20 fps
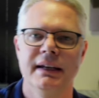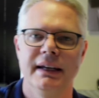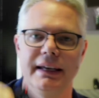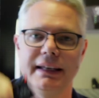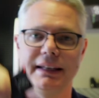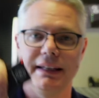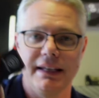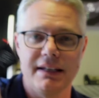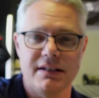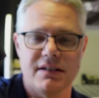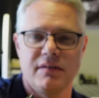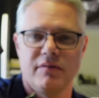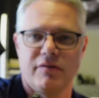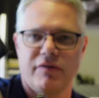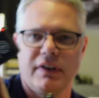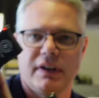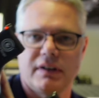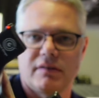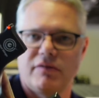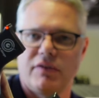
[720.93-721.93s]
it is in
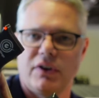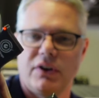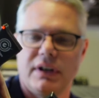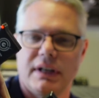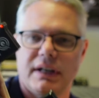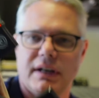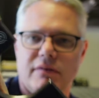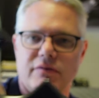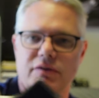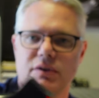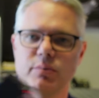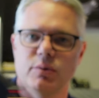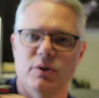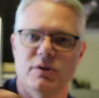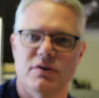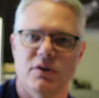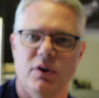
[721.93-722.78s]
fact very comfortable to